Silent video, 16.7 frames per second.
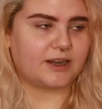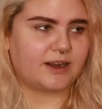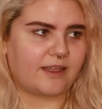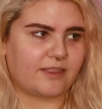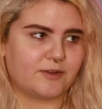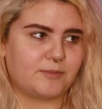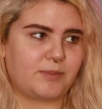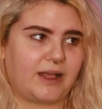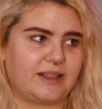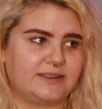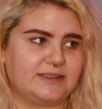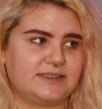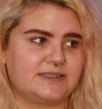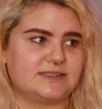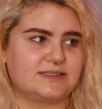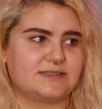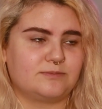Our other
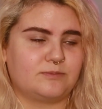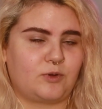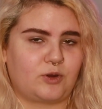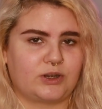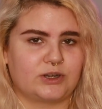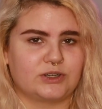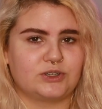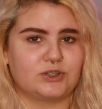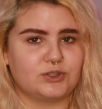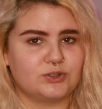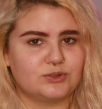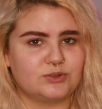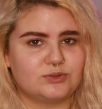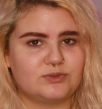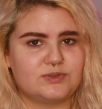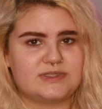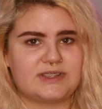palette is more
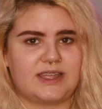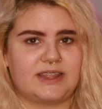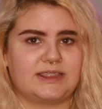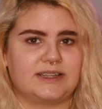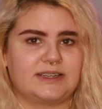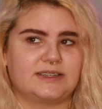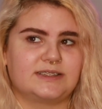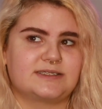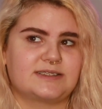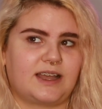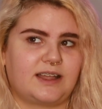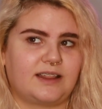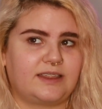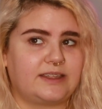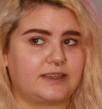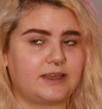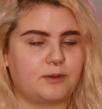nudes, and then it's got
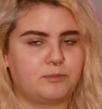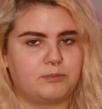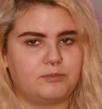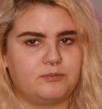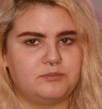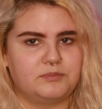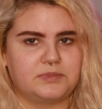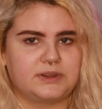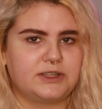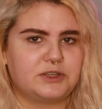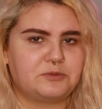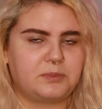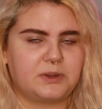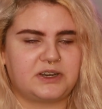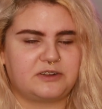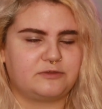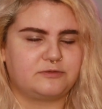like a little
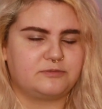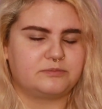bit of